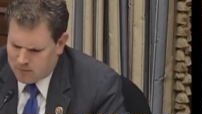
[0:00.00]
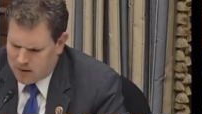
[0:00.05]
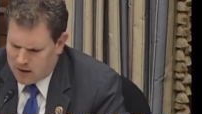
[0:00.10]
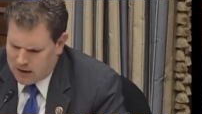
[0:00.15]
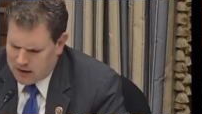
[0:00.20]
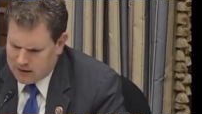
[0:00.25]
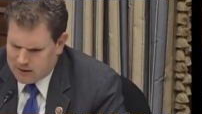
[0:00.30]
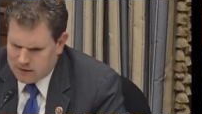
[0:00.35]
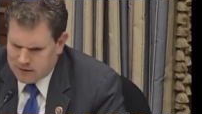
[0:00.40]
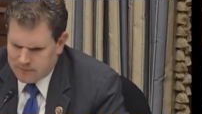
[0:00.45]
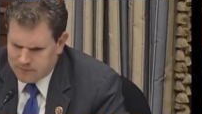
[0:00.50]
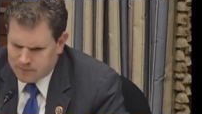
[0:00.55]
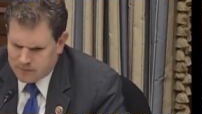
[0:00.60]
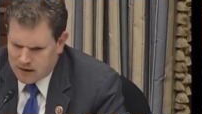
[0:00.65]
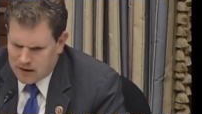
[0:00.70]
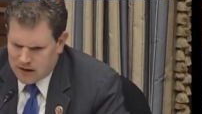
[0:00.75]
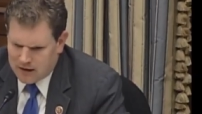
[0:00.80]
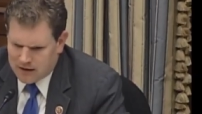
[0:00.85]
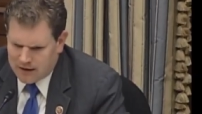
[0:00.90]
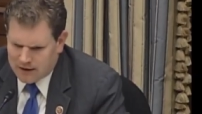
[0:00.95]
Mine.
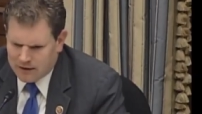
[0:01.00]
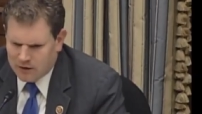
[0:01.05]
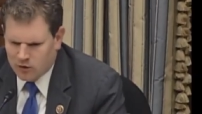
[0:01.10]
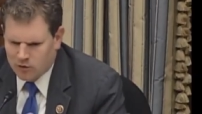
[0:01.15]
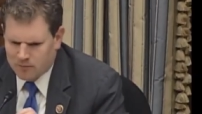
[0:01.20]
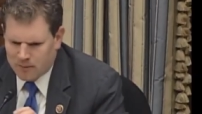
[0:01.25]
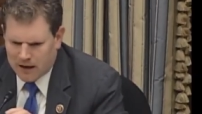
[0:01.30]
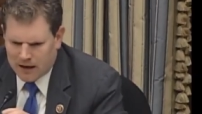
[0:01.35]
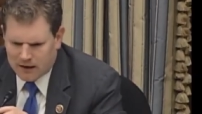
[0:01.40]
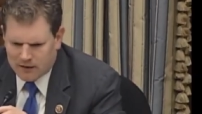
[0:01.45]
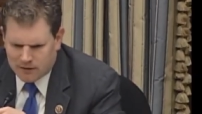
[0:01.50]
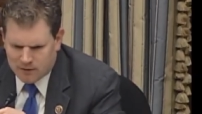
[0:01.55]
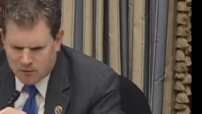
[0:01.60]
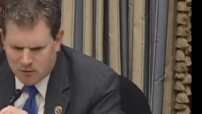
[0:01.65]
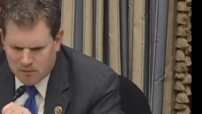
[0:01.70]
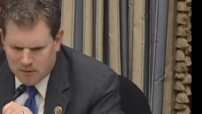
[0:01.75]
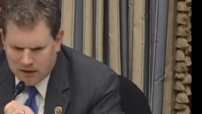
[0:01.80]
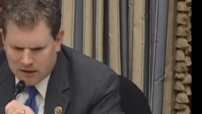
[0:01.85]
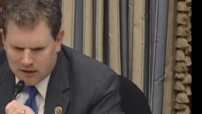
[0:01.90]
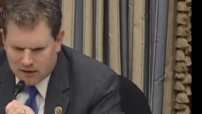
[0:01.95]
And I yield back the
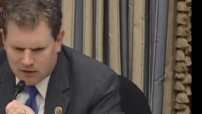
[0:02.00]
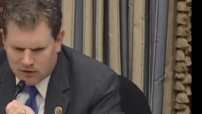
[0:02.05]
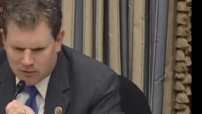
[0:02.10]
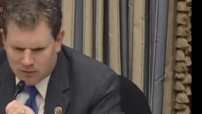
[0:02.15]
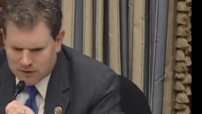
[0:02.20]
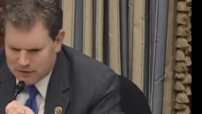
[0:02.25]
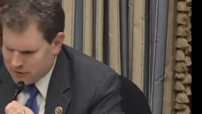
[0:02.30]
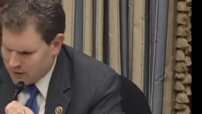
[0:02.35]
remaining three